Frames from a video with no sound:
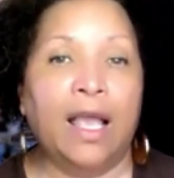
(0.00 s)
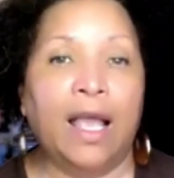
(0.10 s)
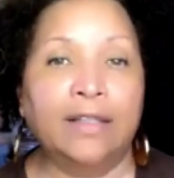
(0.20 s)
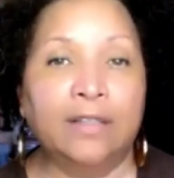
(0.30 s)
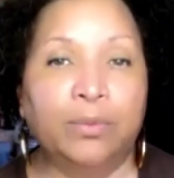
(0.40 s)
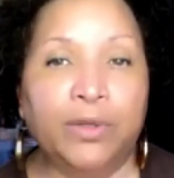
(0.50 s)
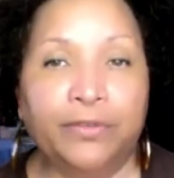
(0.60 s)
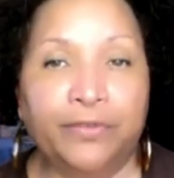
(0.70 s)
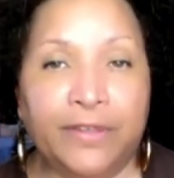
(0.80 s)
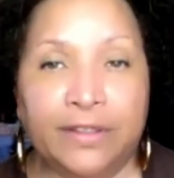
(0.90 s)
And some will
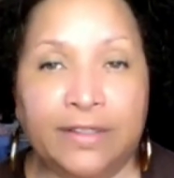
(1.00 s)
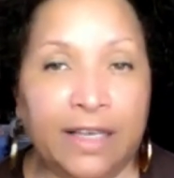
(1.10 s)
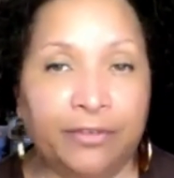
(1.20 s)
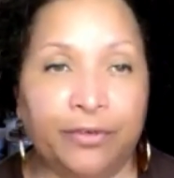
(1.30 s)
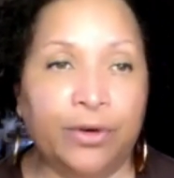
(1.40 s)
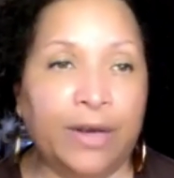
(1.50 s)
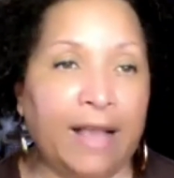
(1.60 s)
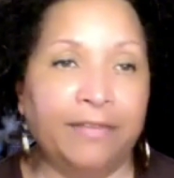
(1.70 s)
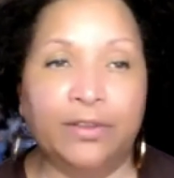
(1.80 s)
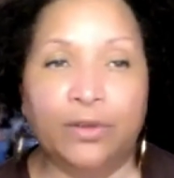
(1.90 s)
feel safer
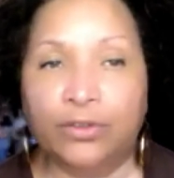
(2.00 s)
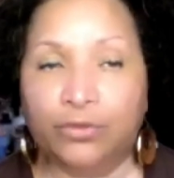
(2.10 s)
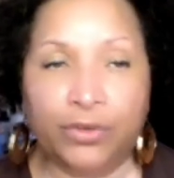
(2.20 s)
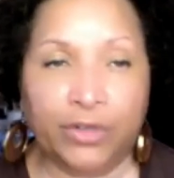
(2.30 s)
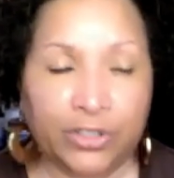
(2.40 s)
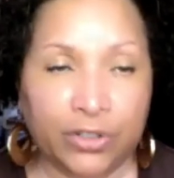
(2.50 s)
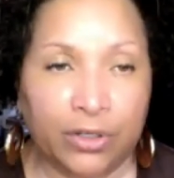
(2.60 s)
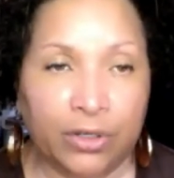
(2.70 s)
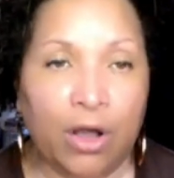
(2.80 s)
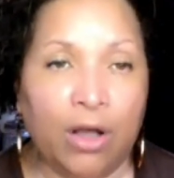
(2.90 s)
having those
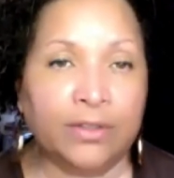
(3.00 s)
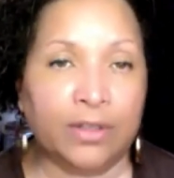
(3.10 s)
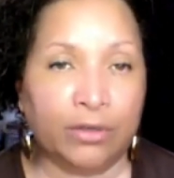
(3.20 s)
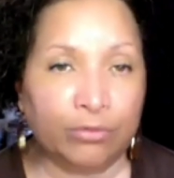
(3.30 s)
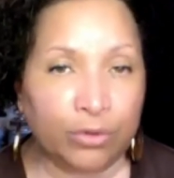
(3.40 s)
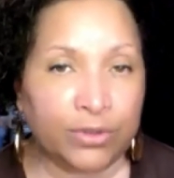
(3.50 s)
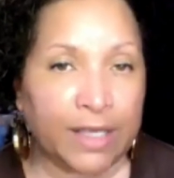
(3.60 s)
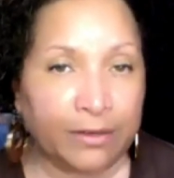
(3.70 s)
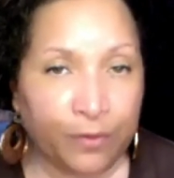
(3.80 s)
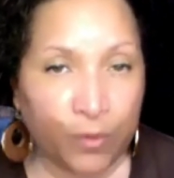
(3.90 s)
traditional laws and rules
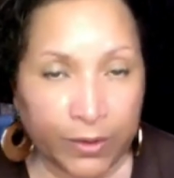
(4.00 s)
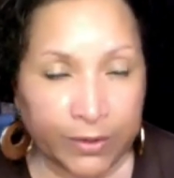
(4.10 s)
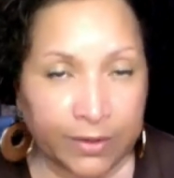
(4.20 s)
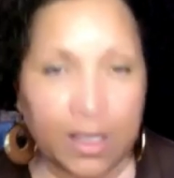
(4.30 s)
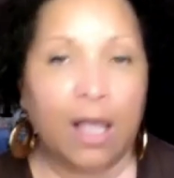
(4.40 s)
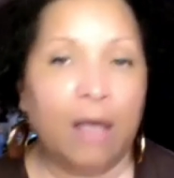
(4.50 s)
enforced